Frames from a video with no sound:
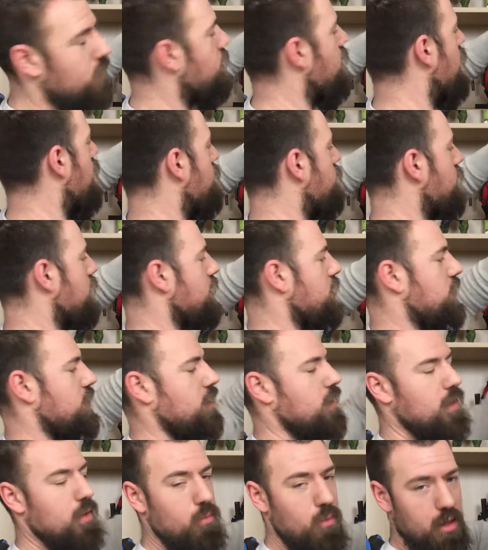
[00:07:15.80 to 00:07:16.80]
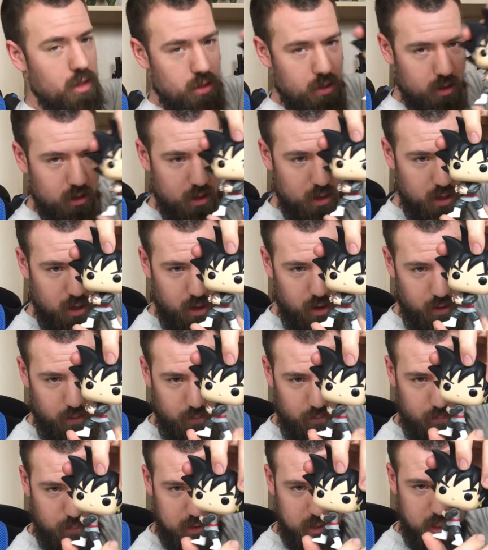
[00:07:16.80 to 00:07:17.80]
to fiddle around with
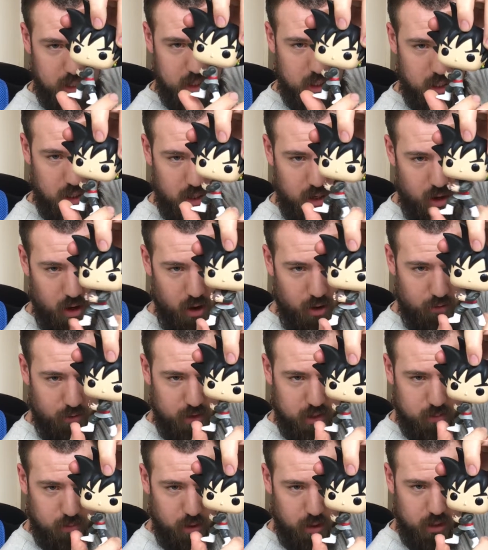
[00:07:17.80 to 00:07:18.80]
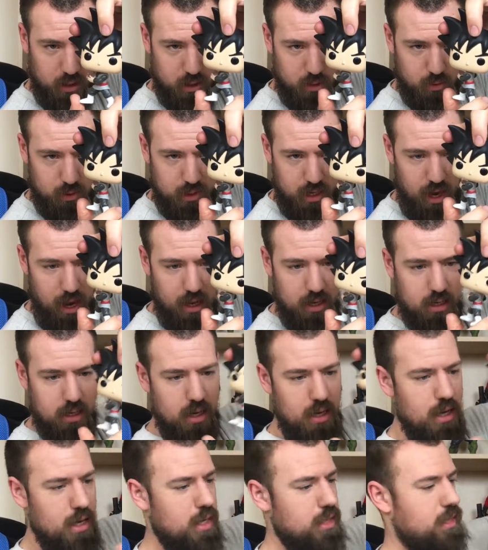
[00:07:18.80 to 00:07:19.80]
the position of his body to his
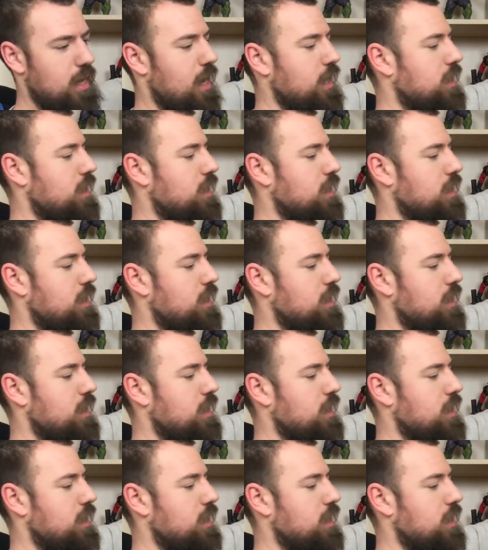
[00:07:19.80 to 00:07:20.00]
head